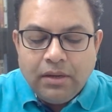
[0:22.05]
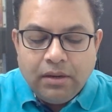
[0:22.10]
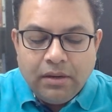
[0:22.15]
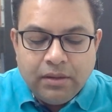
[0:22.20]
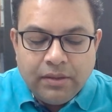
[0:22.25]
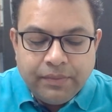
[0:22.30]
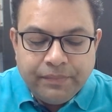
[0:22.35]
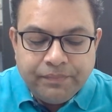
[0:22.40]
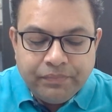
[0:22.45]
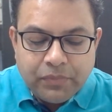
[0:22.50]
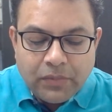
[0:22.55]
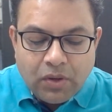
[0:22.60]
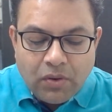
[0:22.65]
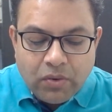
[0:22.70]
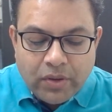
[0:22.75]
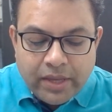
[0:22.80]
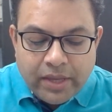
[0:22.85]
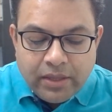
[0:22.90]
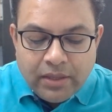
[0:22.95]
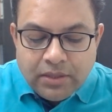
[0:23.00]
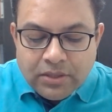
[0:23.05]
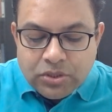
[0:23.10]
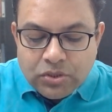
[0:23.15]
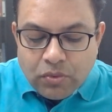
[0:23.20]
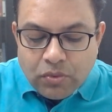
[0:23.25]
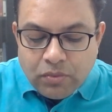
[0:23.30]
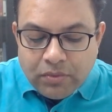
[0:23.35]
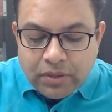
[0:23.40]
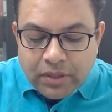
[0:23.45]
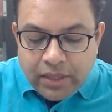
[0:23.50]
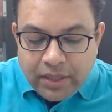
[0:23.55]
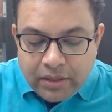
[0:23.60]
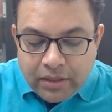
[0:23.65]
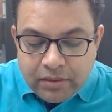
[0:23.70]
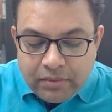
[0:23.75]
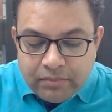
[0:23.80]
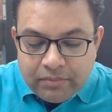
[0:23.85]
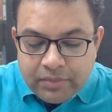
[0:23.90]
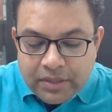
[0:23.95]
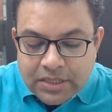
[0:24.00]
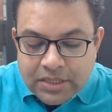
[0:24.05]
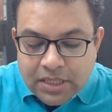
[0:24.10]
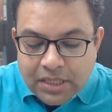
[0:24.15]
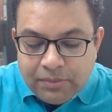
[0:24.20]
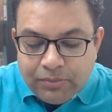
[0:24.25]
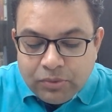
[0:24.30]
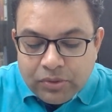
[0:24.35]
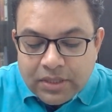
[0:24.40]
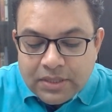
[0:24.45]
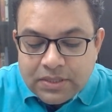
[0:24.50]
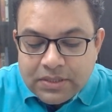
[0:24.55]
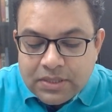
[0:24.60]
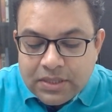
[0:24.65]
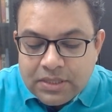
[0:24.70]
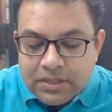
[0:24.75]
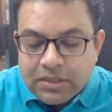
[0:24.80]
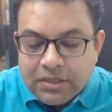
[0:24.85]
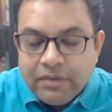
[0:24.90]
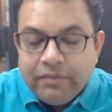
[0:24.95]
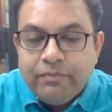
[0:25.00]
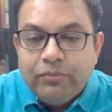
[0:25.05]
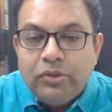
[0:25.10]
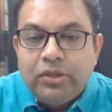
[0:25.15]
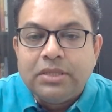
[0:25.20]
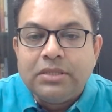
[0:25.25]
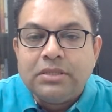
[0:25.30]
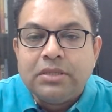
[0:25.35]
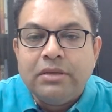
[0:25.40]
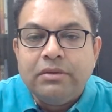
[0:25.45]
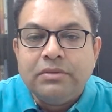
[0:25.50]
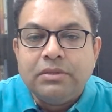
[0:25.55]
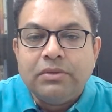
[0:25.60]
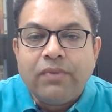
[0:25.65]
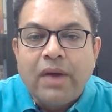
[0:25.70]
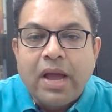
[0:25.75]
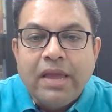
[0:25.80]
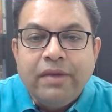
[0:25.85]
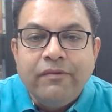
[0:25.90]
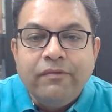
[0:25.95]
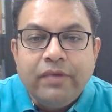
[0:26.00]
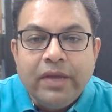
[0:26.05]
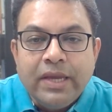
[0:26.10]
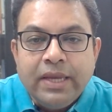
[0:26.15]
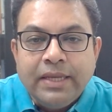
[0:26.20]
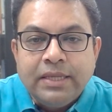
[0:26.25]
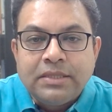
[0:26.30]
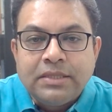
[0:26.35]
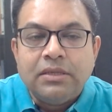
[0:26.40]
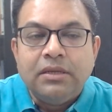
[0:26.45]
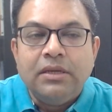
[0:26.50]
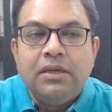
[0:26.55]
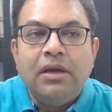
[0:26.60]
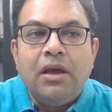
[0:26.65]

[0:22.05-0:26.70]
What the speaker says: Okay, so here basically Buddha gives five ways